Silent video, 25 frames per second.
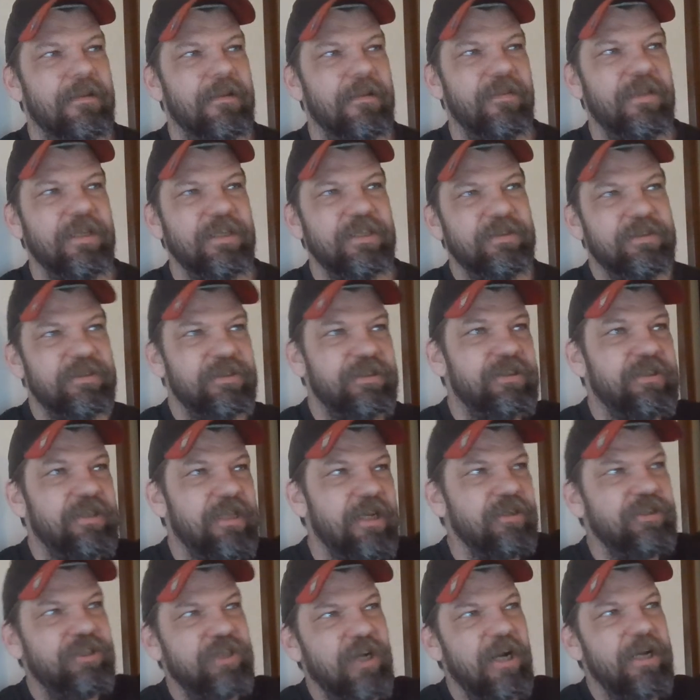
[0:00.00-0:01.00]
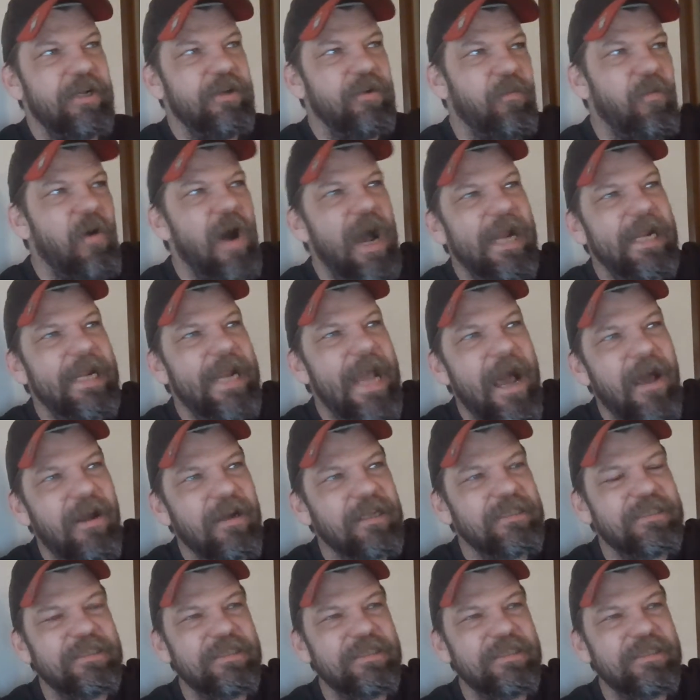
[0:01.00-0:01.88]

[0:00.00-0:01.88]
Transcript: They're starting to wind down a